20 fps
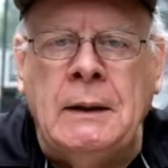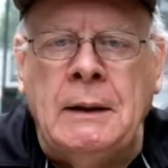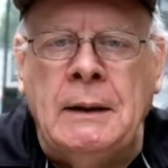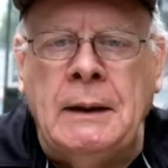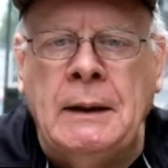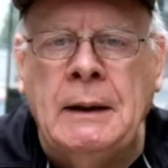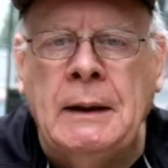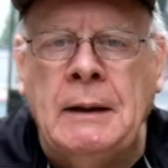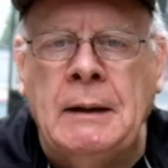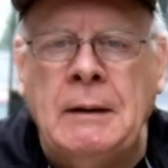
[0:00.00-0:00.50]

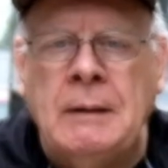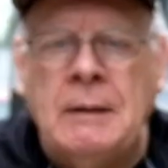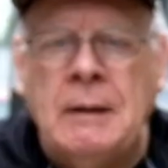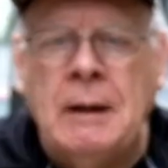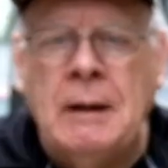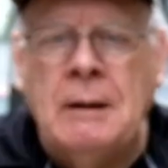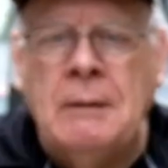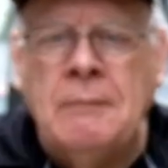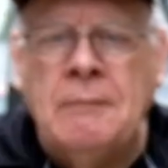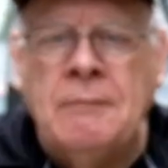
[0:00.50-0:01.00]
and
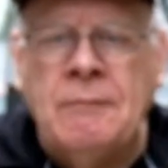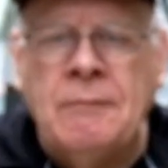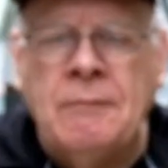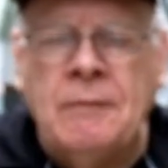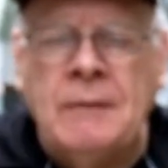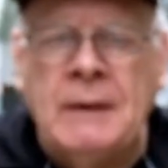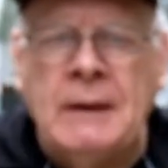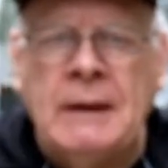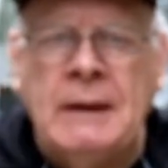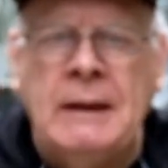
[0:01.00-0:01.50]

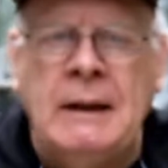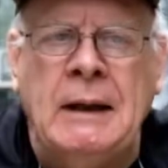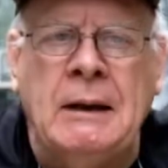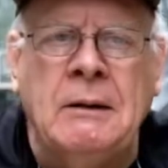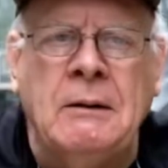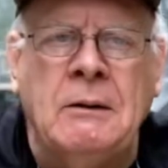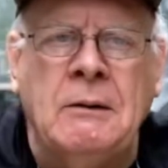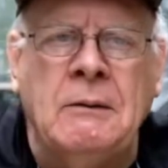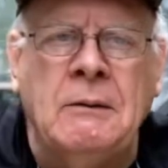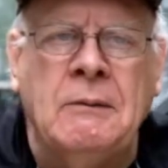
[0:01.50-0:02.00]

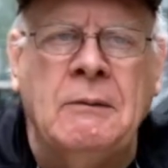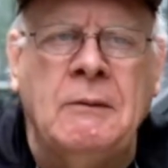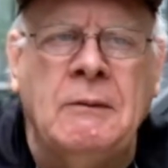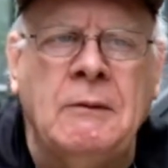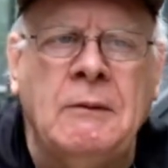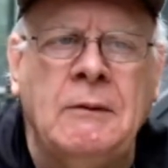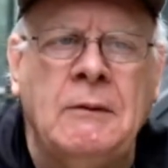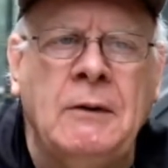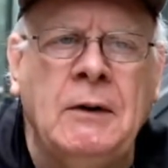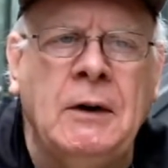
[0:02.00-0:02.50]
it
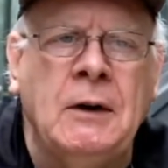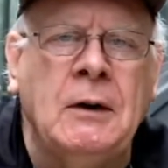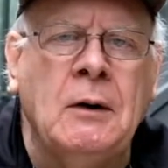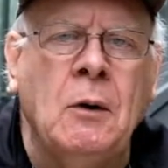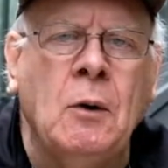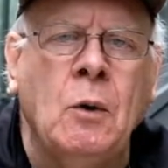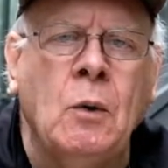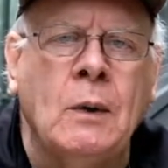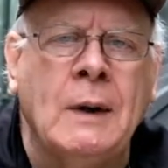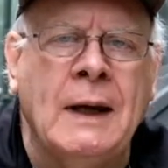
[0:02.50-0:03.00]
did
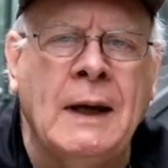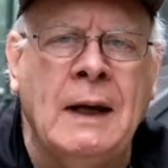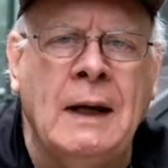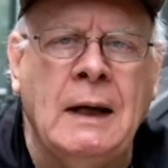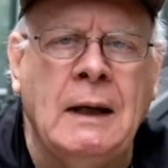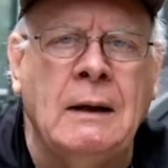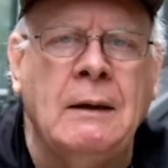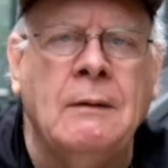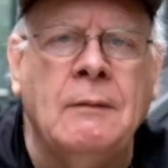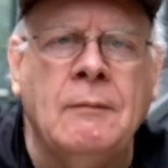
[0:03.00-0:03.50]

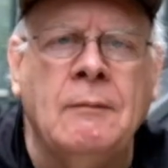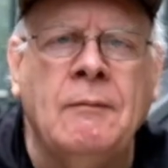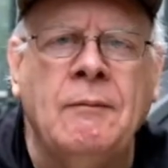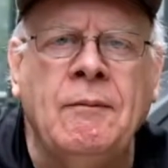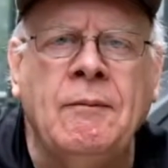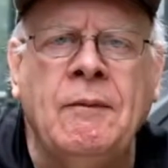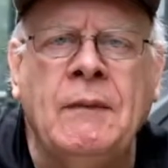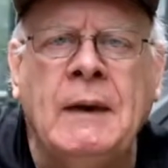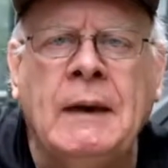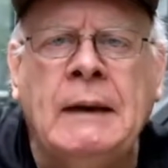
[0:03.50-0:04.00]
okay.
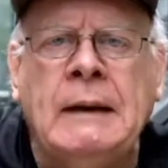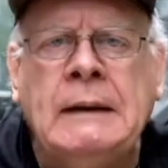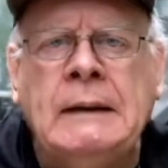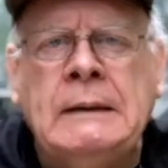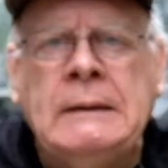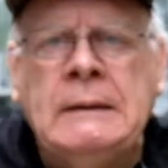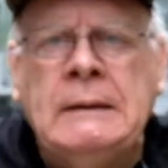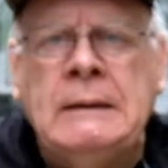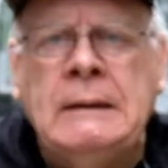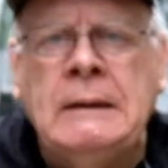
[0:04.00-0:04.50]

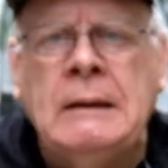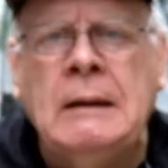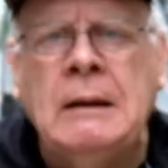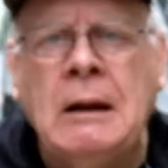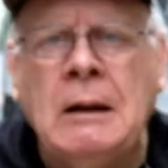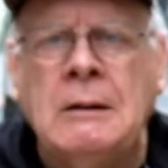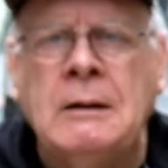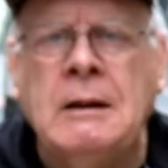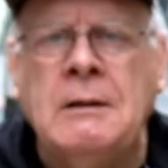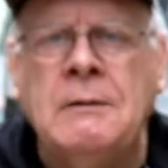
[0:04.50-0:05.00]

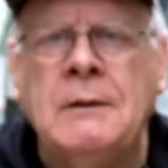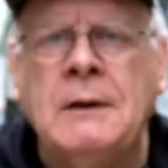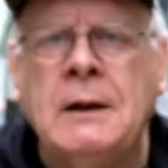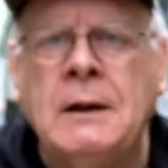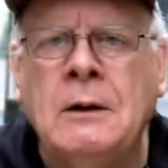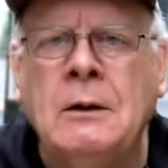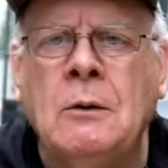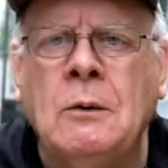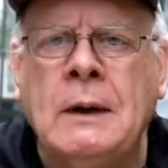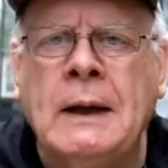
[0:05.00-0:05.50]
I'll give it
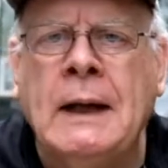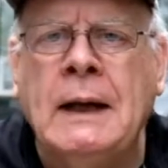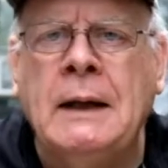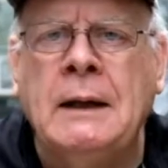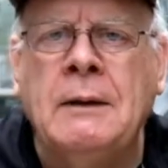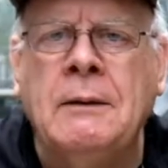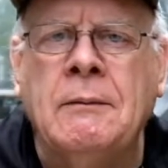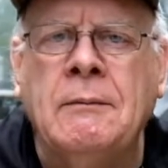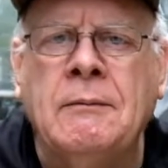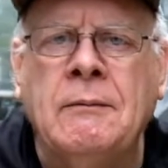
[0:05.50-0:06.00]
an
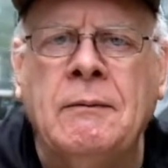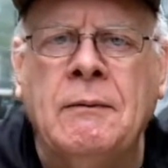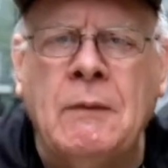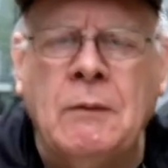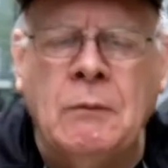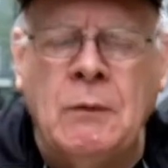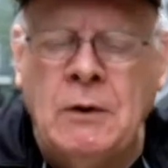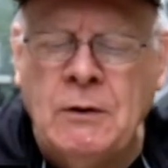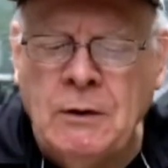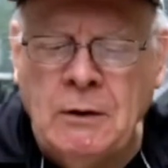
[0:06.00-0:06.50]
okay.
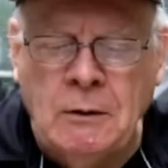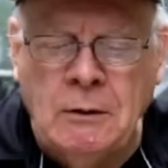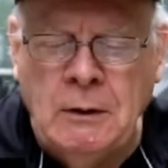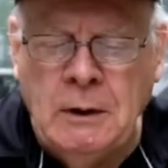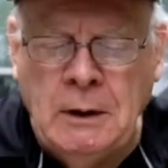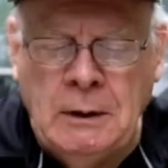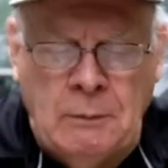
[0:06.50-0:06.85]
I wasn't really